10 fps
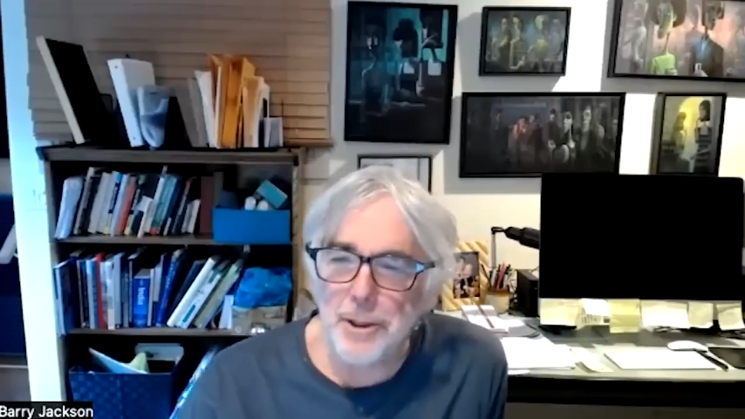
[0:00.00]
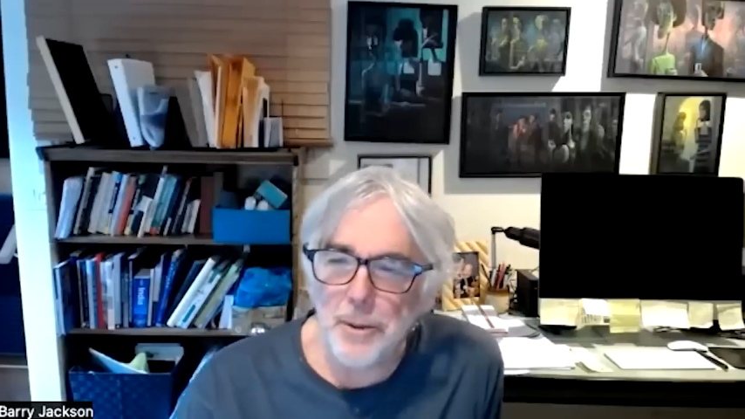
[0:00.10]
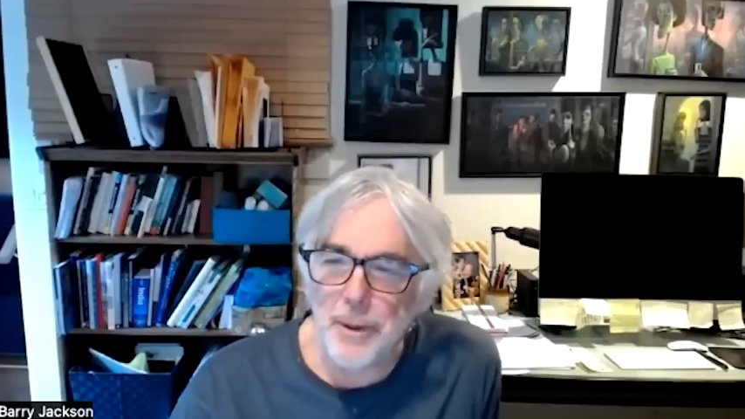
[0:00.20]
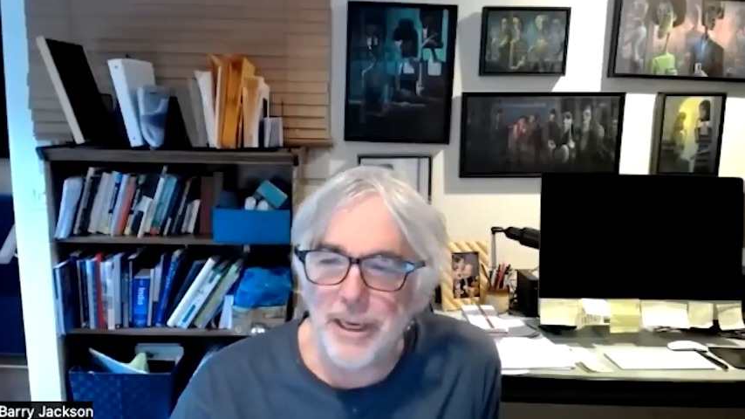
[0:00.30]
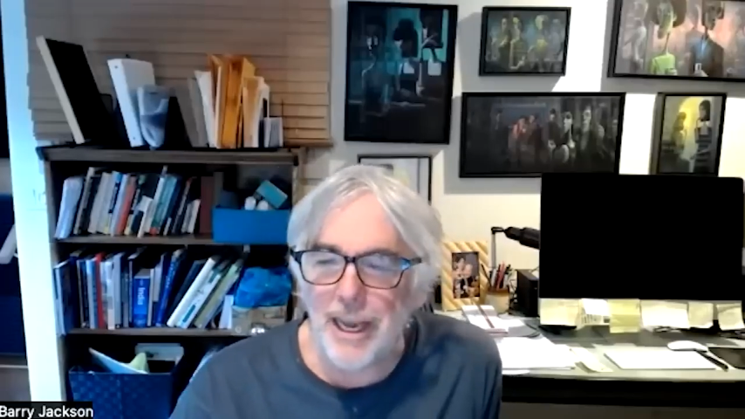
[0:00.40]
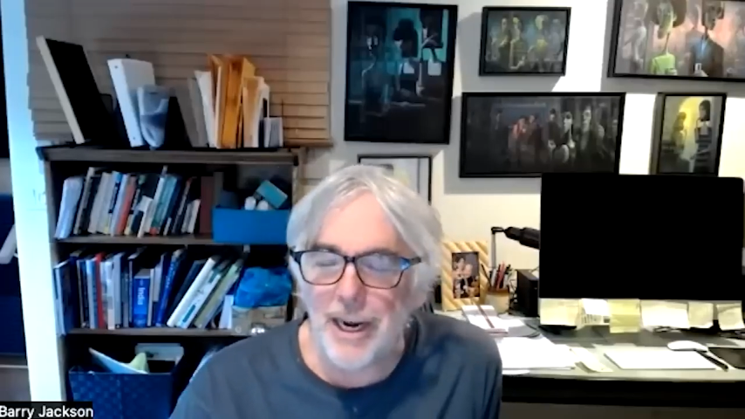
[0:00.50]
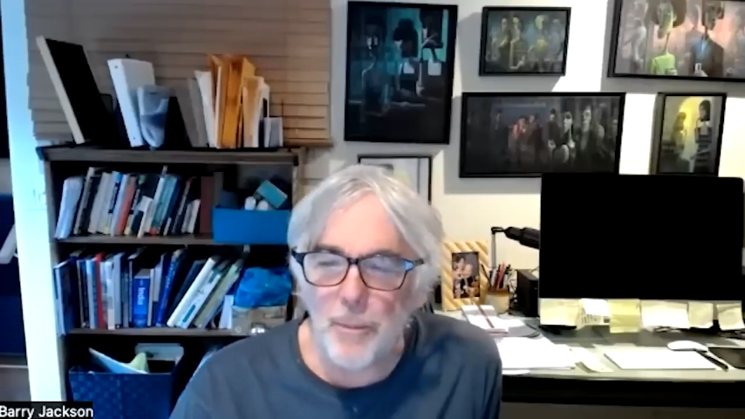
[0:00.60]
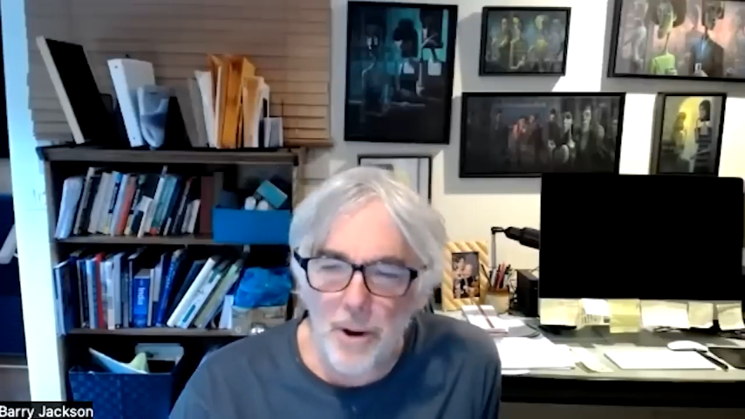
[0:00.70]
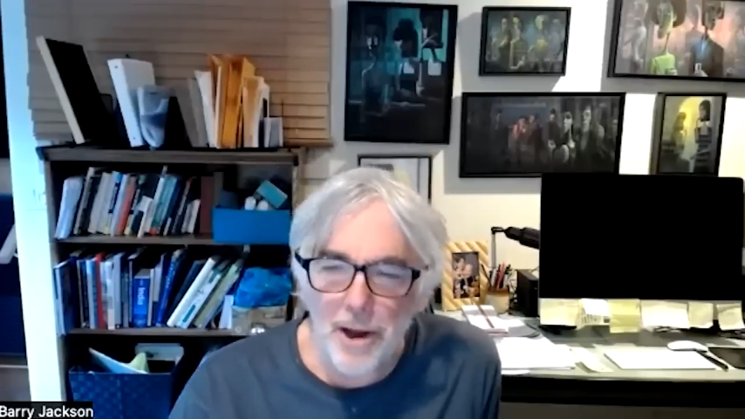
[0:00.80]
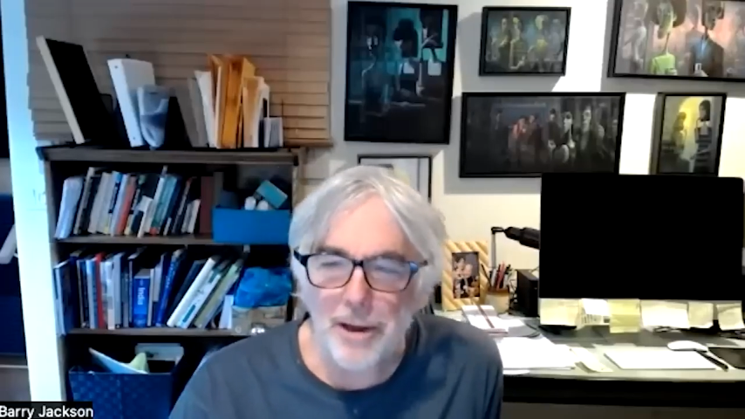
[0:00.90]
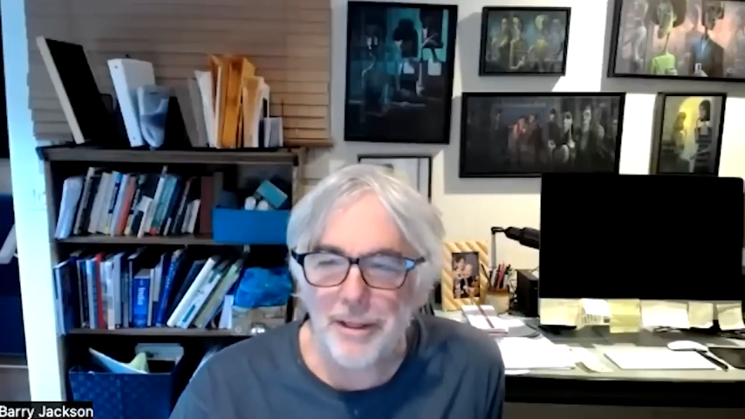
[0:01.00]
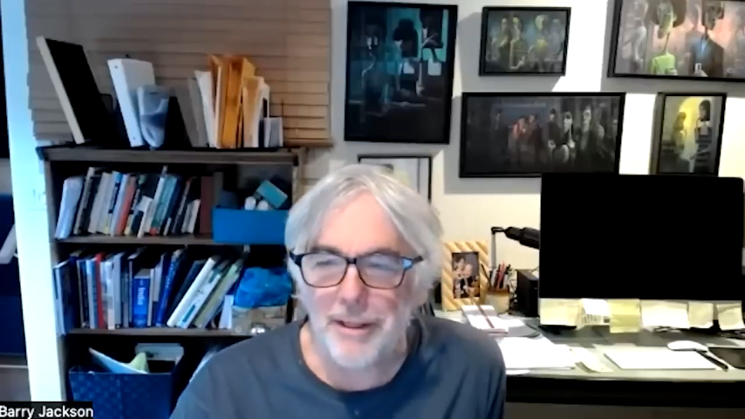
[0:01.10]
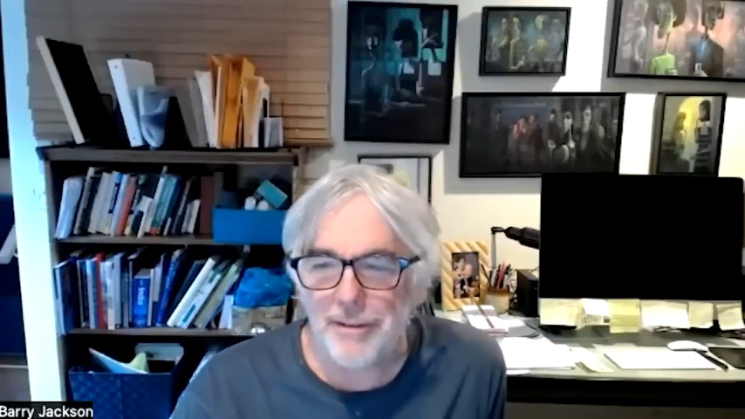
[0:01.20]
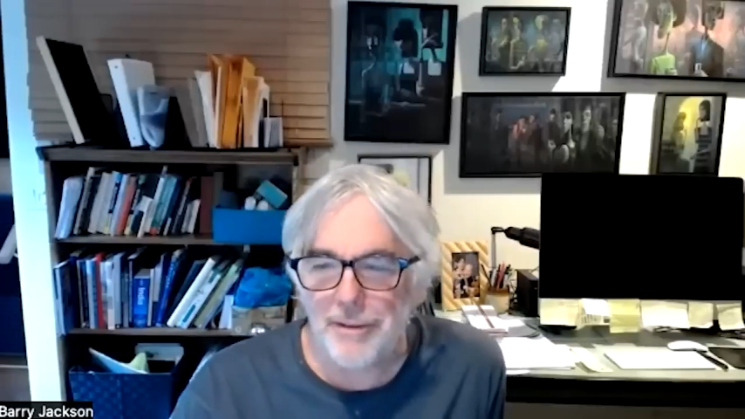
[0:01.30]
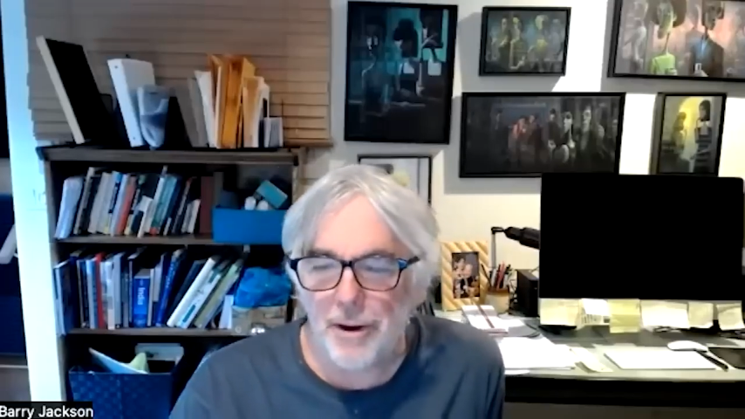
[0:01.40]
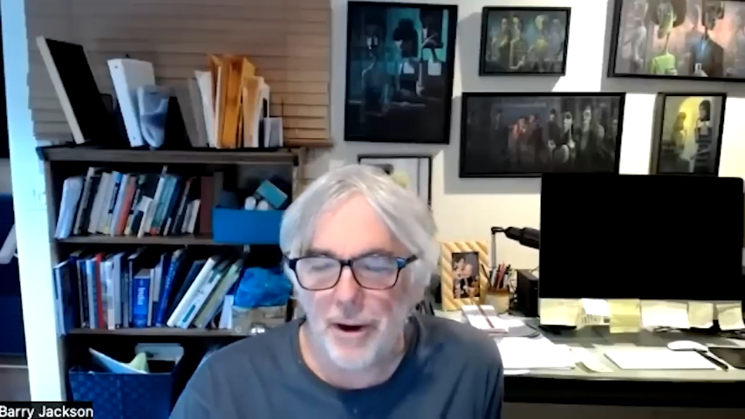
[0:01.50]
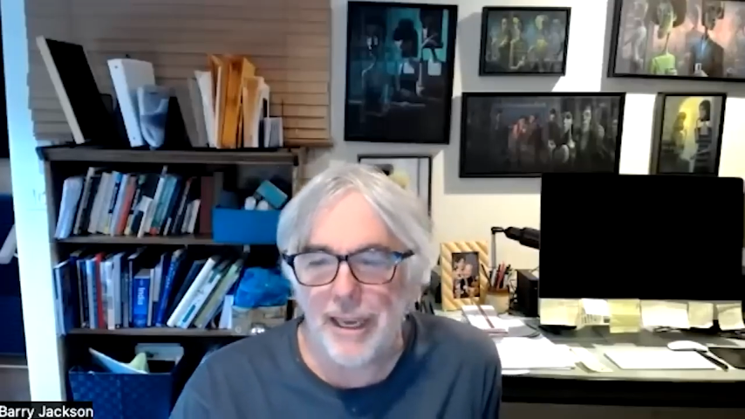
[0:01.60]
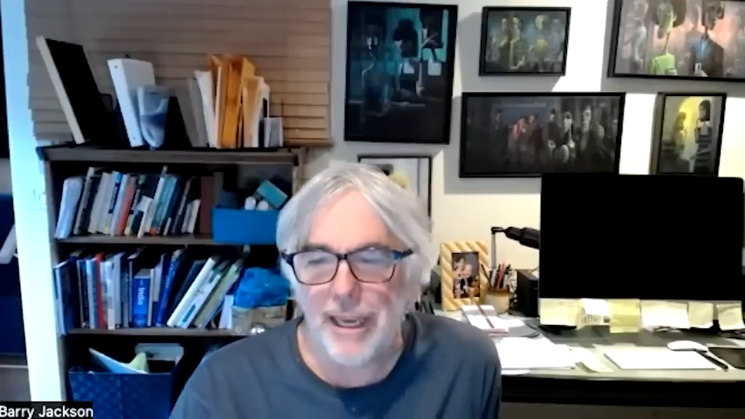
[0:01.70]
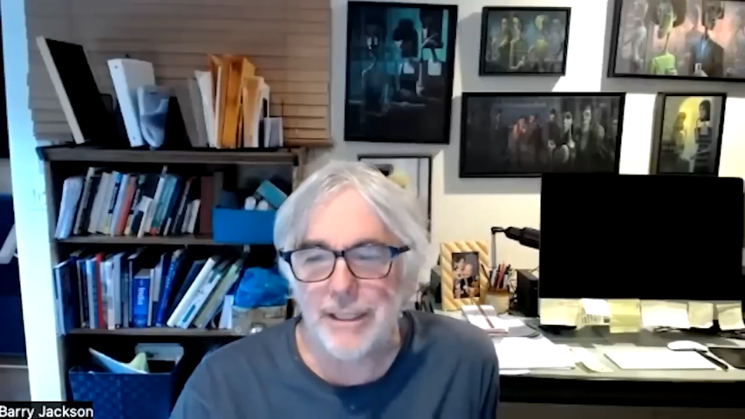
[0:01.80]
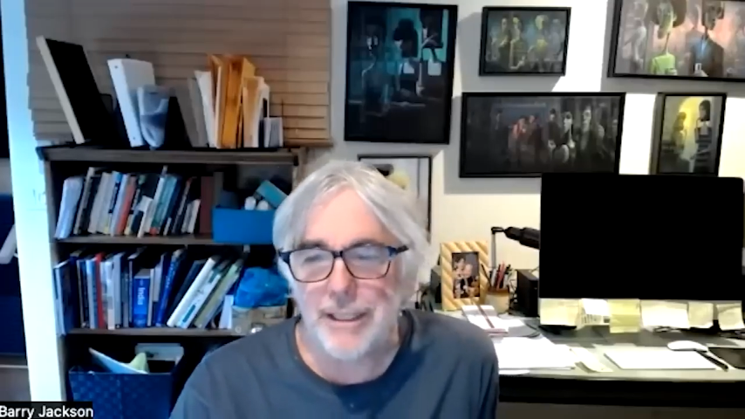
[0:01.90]
You know, we kind of wanted this
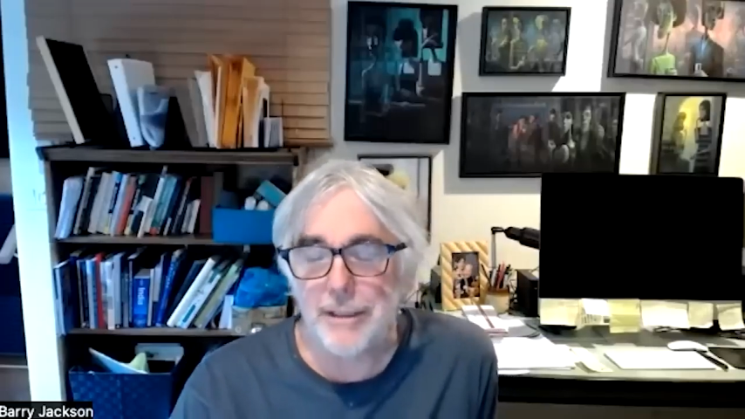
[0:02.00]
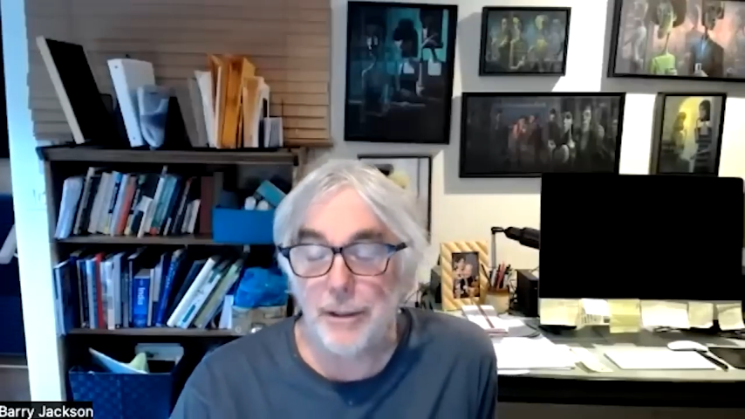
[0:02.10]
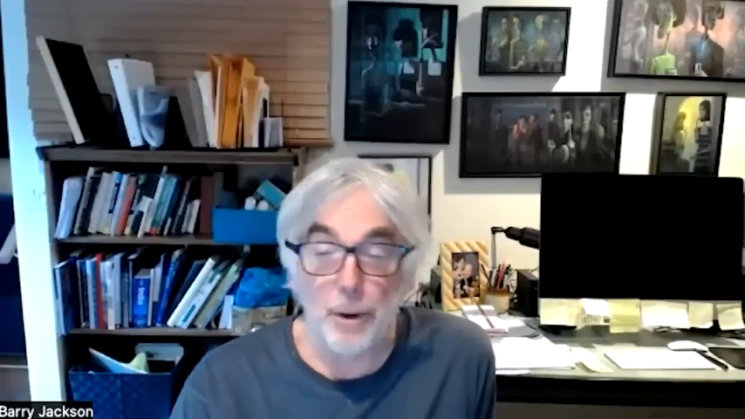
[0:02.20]
dark, edgy,